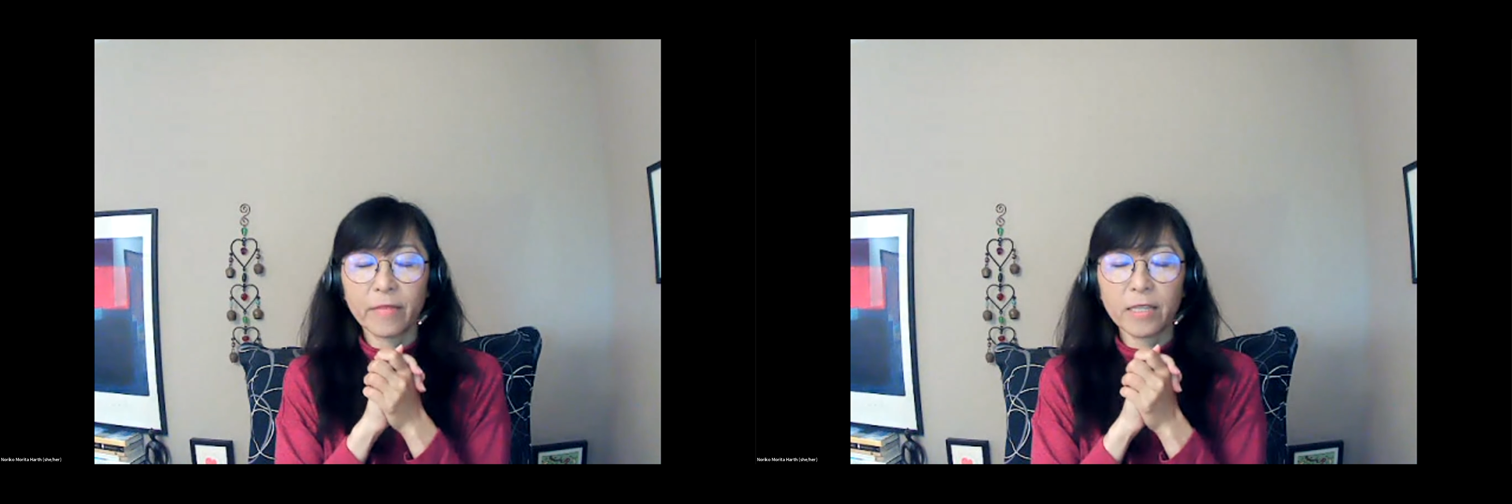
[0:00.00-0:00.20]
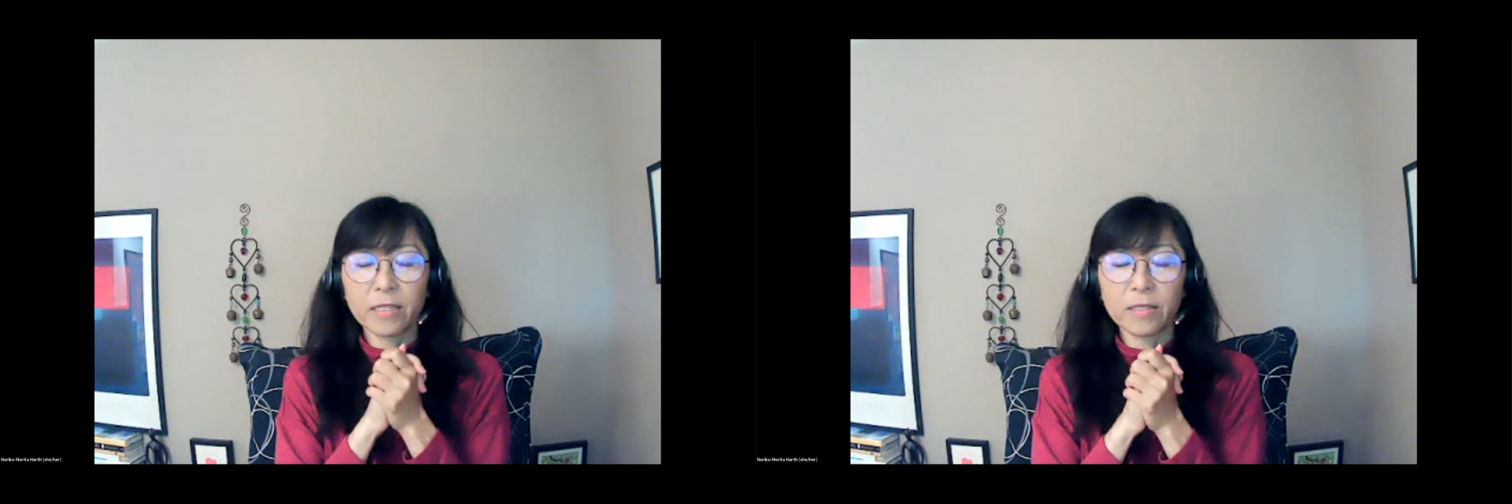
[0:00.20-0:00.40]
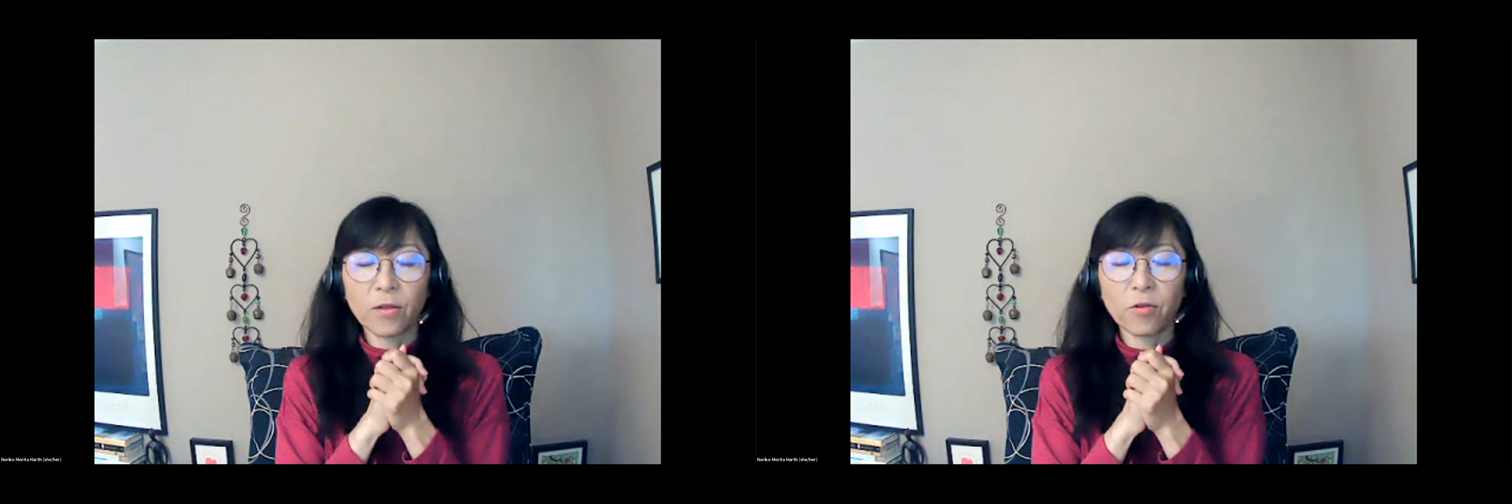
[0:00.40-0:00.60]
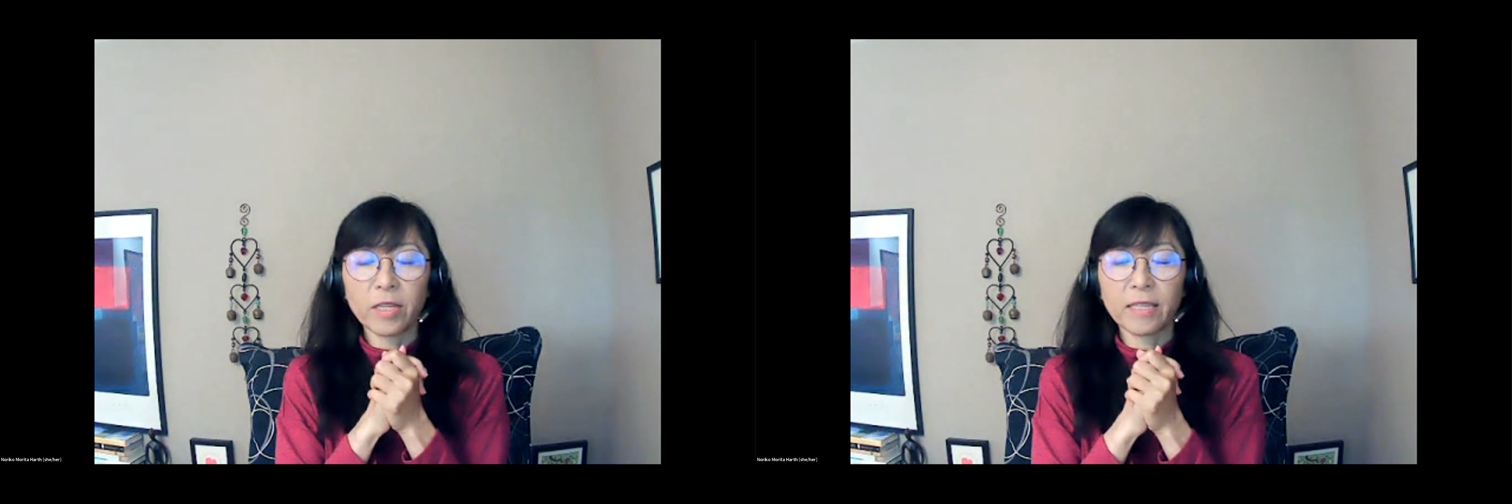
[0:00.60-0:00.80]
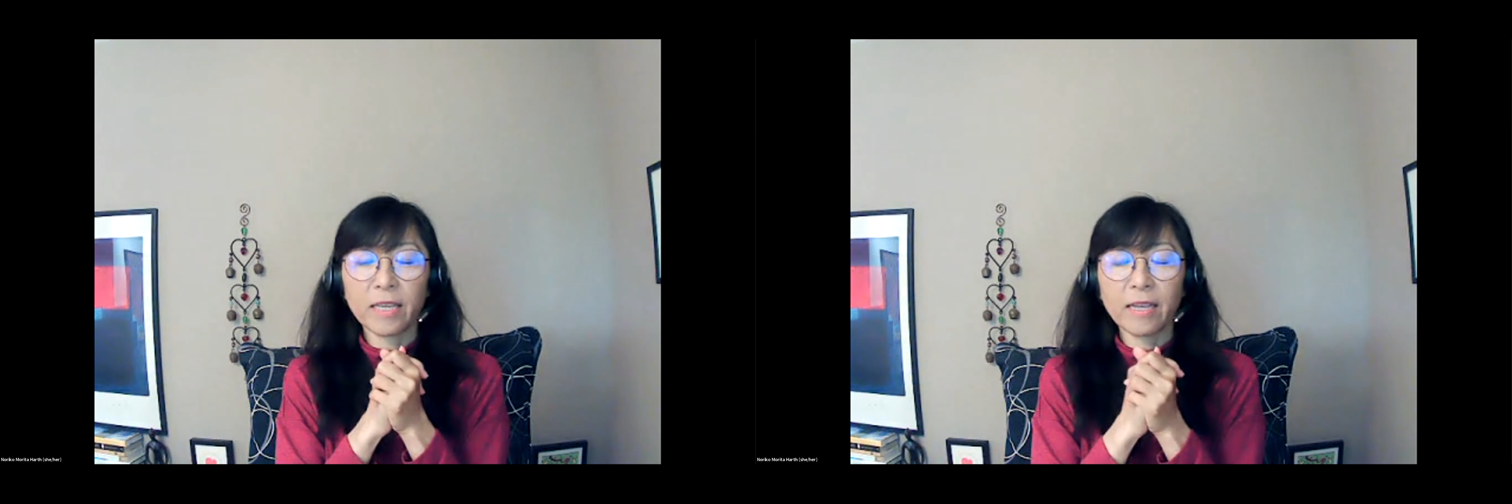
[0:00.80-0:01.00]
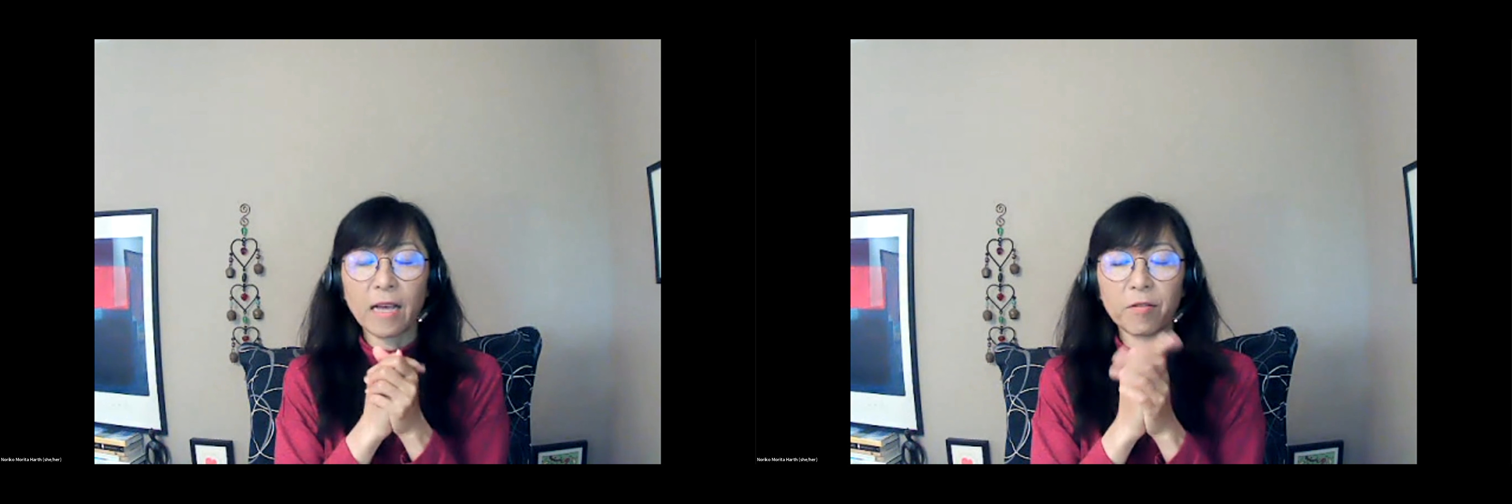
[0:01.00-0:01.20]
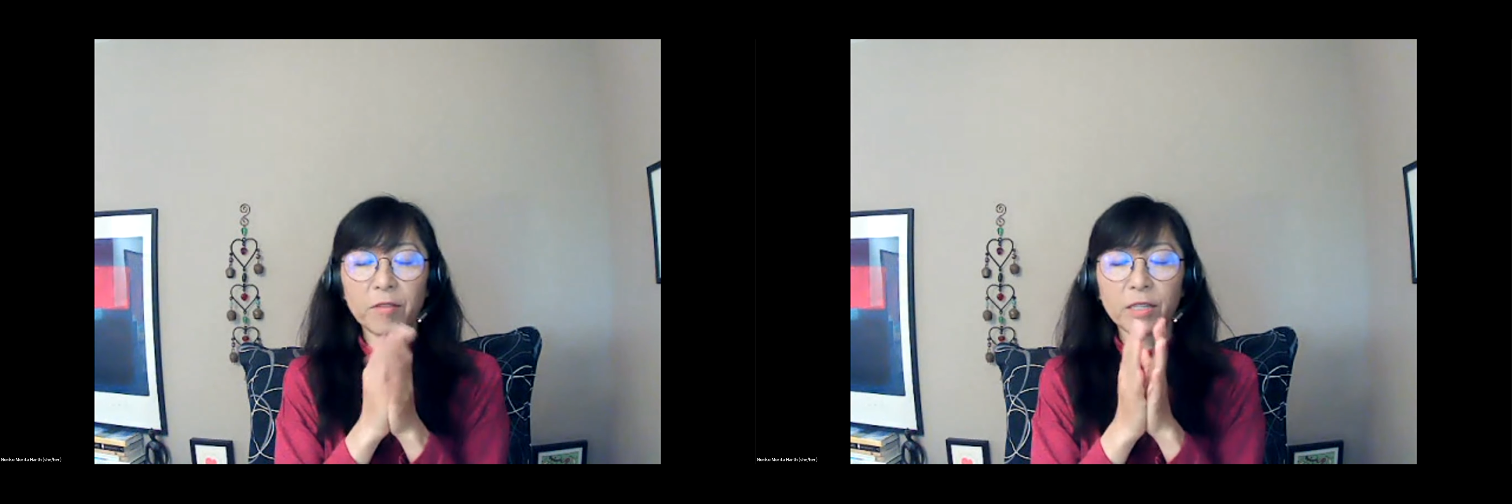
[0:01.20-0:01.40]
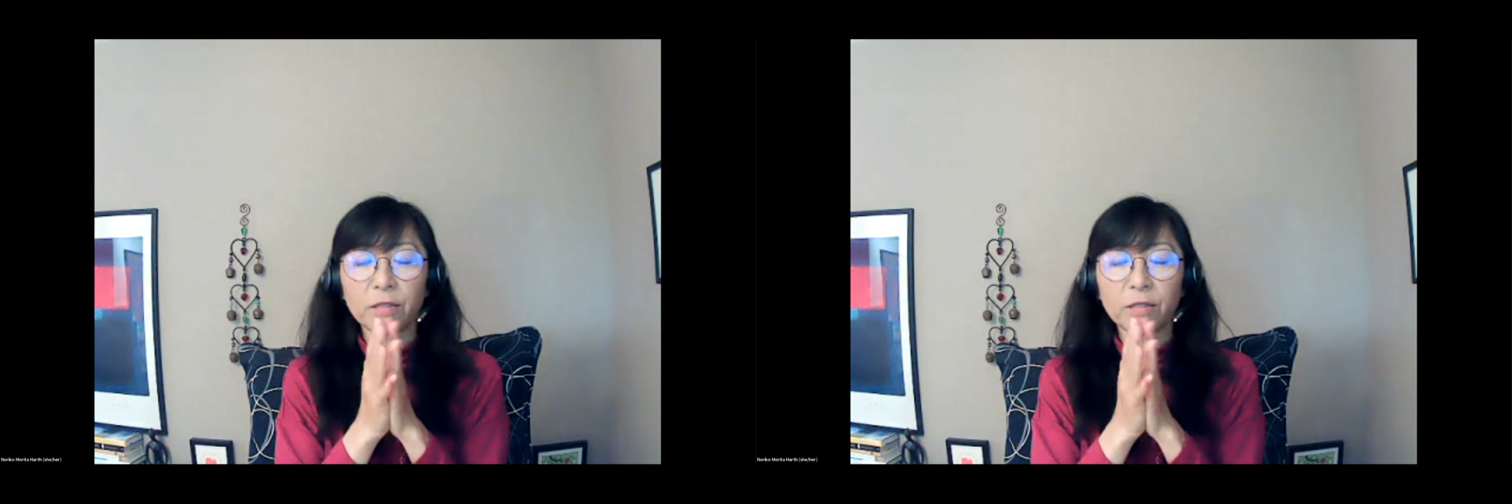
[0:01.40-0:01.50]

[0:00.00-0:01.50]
Just noticing how this